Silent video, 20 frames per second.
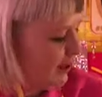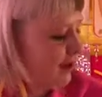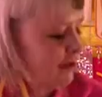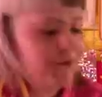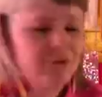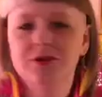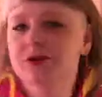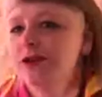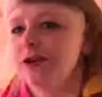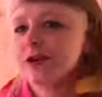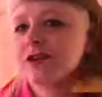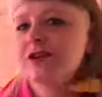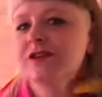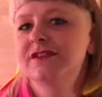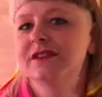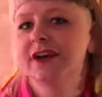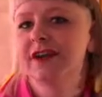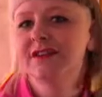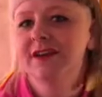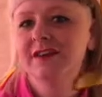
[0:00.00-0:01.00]
I'm not
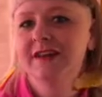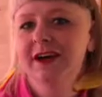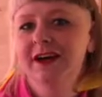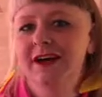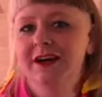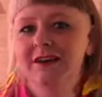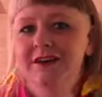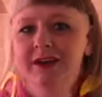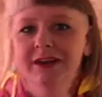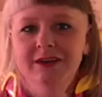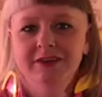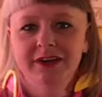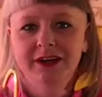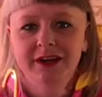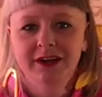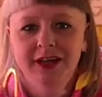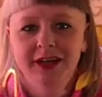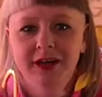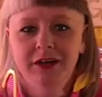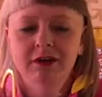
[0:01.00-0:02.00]
contending that idea
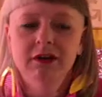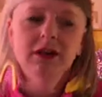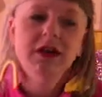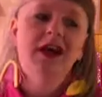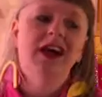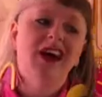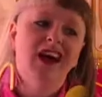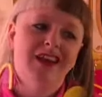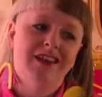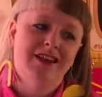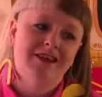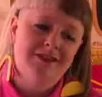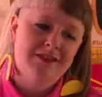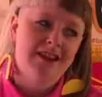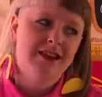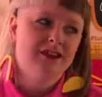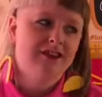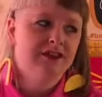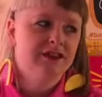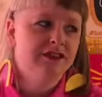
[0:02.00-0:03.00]
right now, and that's
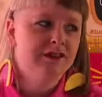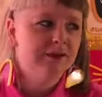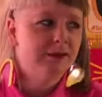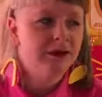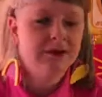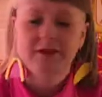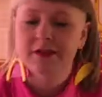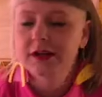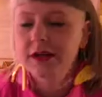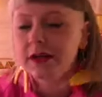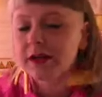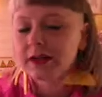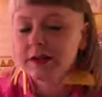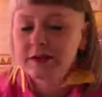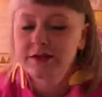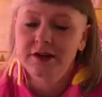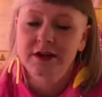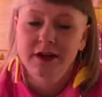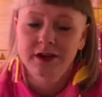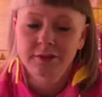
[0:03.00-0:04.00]
actually most likely
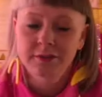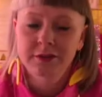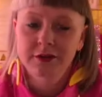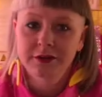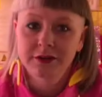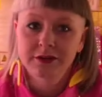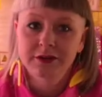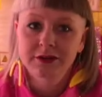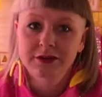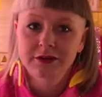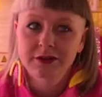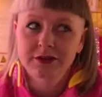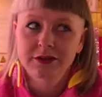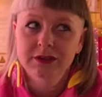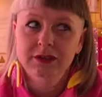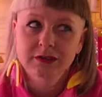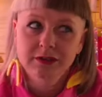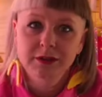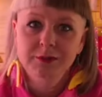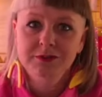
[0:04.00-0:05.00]
the time when it'll
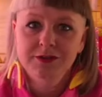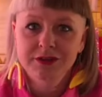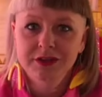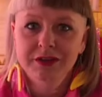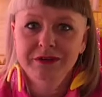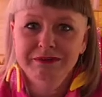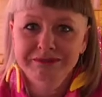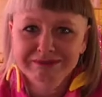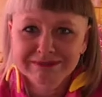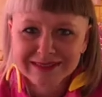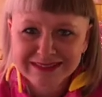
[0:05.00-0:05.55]
come to you.